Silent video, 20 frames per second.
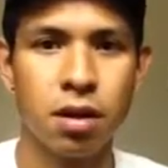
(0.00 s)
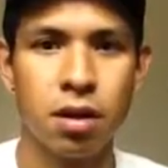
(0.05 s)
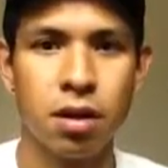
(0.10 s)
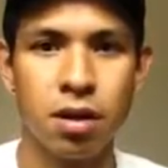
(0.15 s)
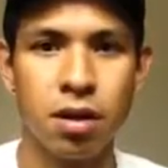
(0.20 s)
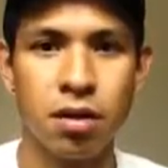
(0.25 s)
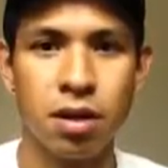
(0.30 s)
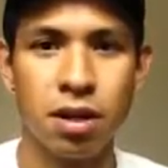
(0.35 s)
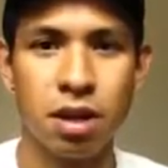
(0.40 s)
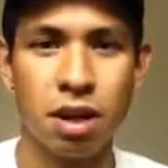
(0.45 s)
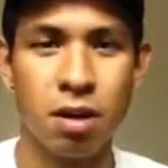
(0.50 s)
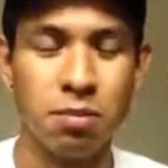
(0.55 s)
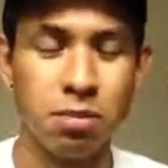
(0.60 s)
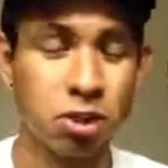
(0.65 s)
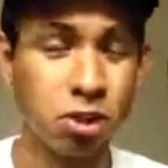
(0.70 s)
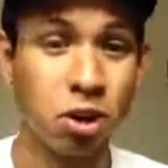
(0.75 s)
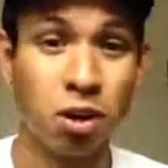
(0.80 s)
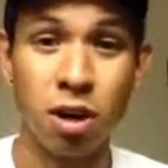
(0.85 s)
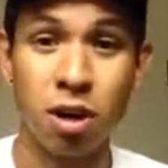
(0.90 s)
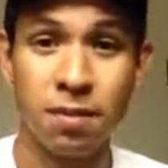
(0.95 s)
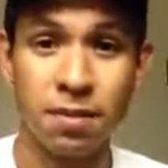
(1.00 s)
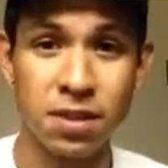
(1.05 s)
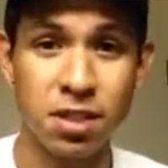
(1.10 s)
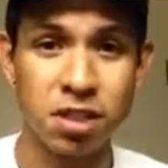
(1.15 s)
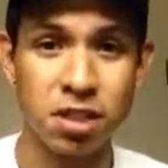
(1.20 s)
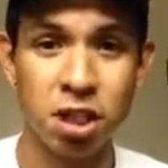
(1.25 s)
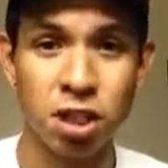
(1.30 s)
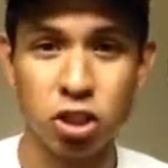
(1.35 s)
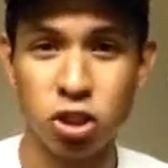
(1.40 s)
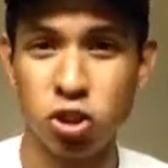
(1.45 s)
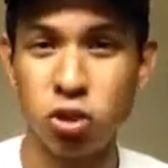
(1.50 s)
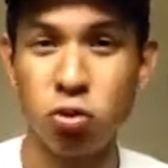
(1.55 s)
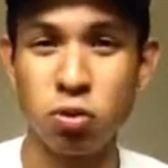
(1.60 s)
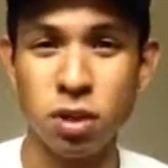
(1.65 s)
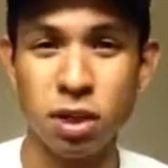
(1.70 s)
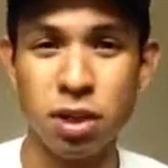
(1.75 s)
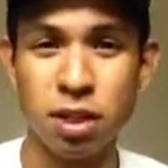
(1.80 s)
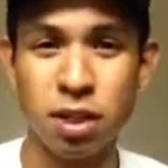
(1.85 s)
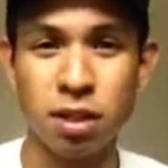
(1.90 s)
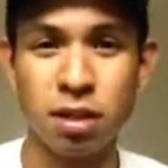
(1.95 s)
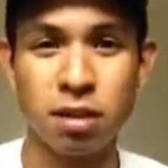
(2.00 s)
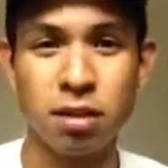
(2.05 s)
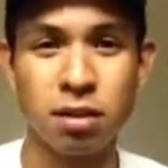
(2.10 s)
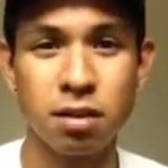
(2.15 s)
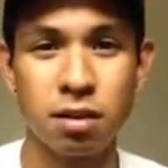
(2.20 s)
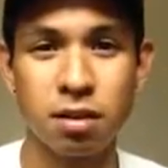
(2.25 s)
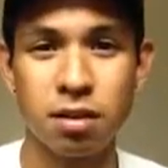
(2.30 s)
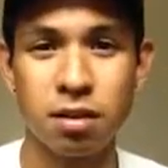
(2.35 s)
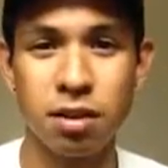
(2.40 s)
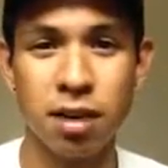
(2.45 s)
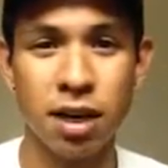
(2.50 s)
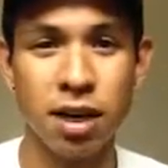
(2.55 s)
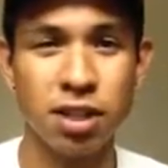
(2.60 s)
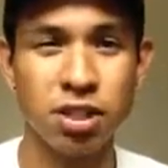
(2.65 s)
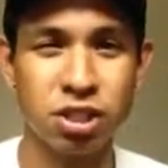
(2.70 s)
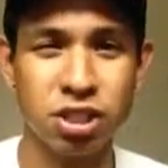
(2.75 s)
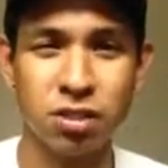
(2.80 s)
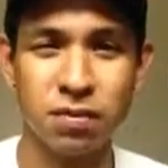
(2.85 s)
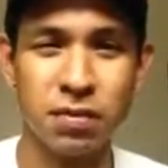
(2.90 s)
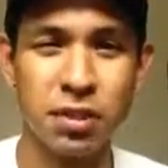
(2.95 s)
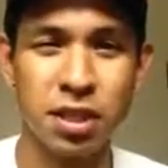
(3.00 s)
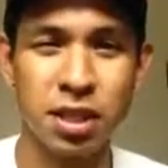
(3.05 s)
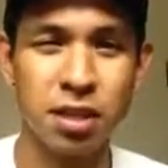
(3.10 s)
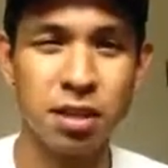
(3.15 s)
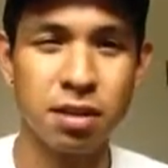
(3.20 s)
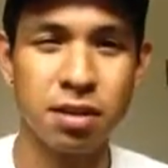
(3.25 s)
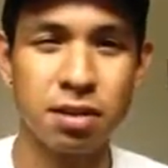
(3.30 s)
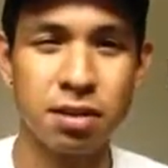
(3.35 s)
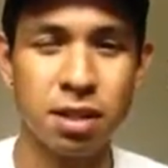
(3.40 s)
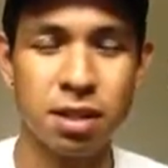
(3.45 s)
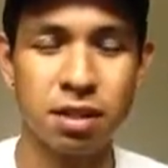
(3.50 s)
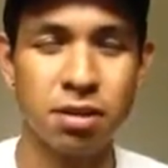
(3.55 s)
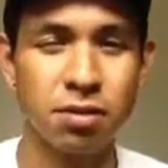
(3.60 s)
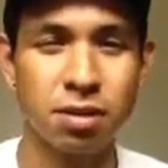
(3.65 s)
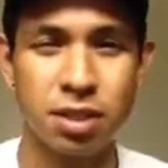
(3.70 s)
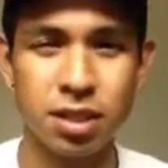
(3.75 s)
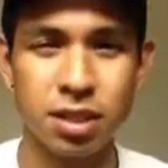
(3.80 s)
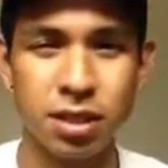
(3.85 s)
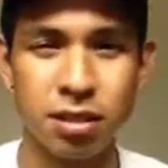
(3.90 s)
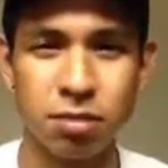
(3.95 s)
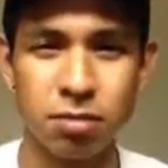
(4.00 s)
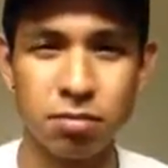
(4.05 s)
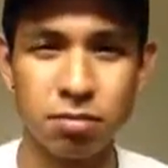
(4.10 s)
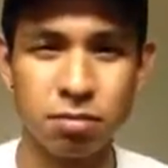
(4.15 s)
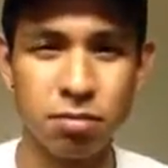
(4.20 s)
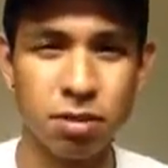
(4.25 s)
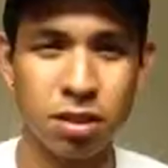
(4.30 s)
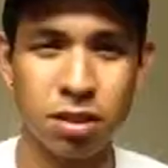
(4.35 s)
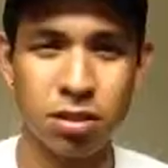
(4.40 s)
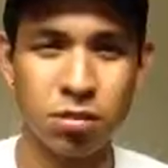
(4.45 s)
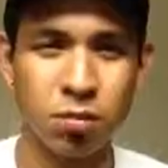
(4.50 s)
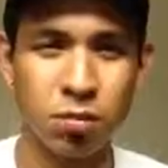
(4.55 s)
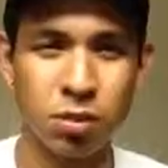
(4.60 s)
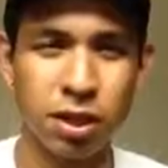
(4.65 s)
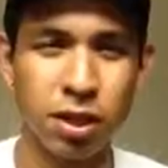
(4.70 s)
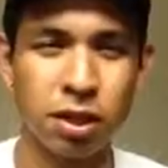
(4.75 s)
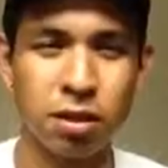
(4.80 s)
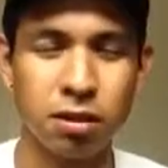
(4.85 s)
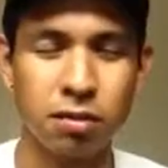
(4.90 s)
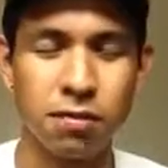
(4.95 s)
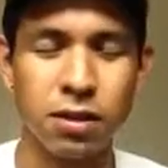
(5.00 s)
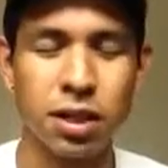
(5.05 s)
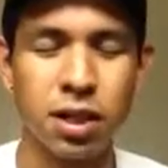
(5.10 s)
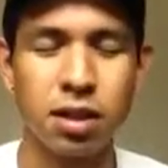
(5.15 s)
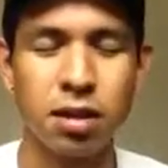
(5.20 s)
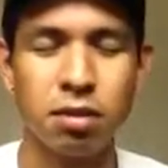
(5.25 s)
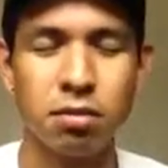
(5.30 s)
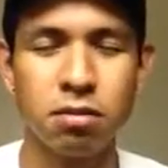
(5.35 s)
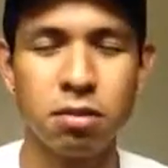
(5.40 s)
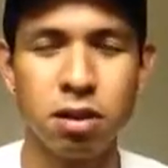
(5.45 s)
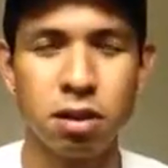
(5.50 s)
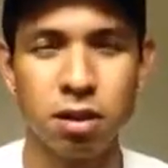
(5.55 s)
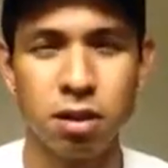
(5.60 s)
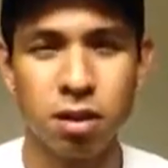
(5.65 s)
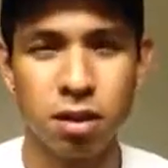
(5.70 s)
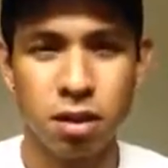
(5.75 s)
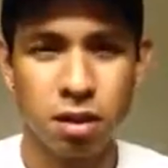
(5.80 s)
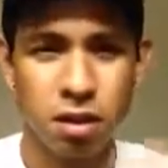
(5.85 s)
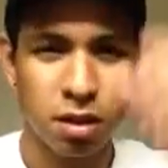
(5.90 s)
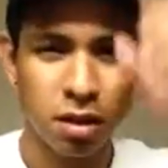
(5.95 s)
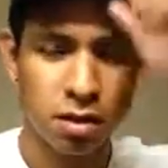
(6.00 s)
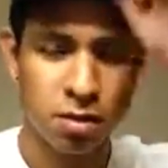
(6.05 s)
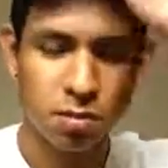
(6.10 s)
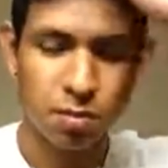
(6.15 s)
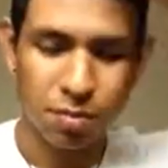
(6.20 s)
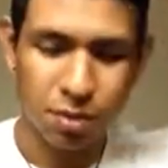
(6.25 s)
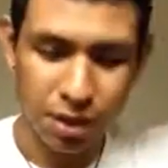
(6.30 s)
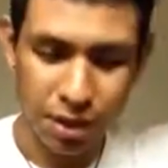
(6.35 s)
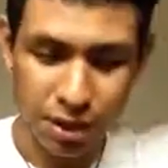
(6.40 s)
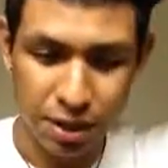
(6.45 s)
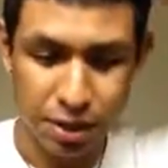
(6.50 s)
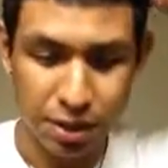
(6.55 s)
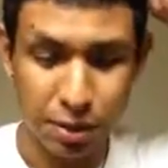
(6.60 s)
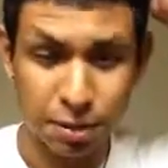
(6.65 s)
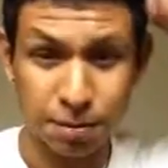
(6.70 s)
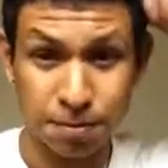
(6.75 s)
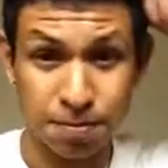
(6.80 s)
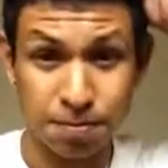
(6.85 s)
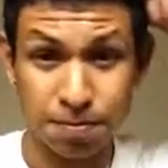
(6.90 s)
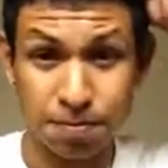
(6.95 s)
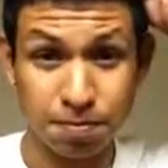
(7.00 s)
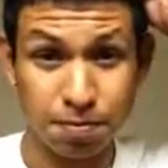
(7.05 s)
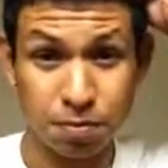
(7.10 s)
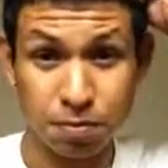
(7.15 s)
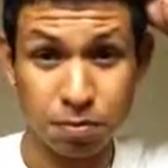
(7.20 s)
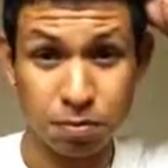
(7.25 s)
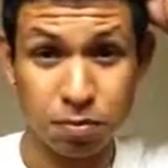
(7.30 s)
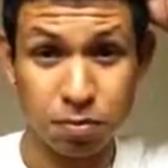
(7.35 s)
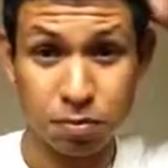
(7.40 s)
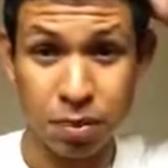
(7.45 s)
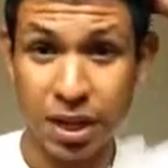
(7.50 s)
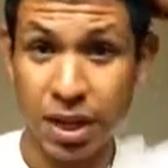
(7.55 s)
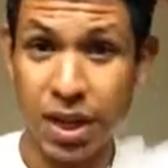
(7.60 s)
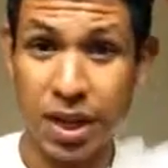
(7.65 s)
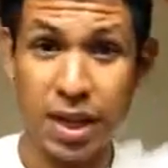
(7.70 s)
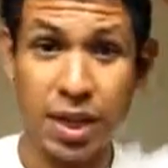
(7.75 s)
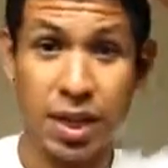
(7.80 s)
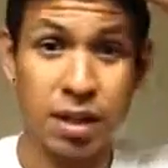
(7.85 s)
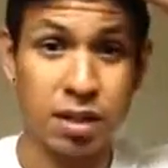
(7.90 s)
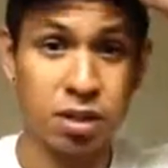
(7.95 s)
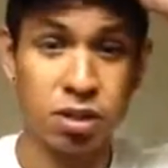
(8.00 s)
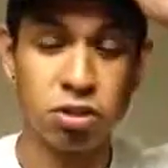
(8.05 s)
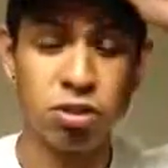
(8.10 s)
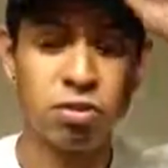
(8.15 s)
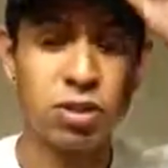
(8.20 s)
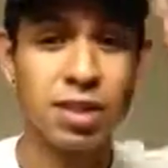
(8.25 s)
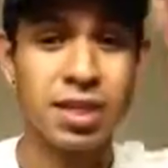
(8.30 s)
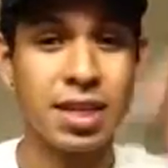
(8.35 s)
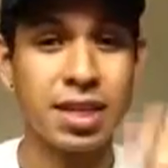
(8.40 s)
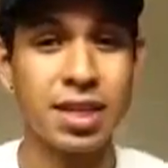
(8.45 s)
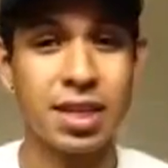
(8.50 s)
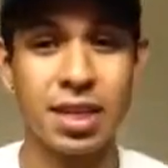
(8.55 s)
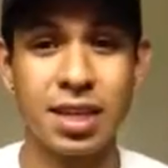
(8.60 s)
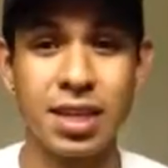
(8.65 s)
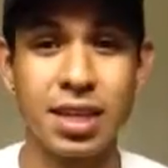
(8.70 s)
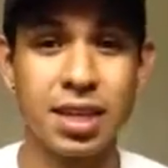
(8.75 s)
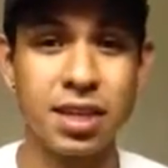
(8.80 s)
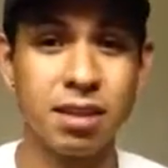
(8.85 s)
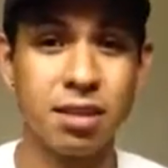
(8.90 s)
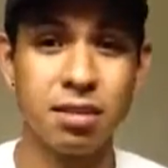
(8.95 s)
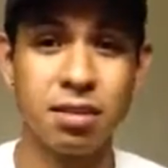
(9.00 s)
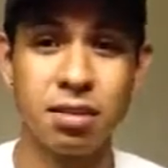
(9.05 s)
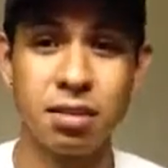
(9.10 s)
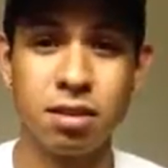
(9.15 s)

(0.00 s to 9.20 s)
I'm sorry if it's not too clear on how to shift gears. I know it's a little weird on video, but yeah, as soon as I can get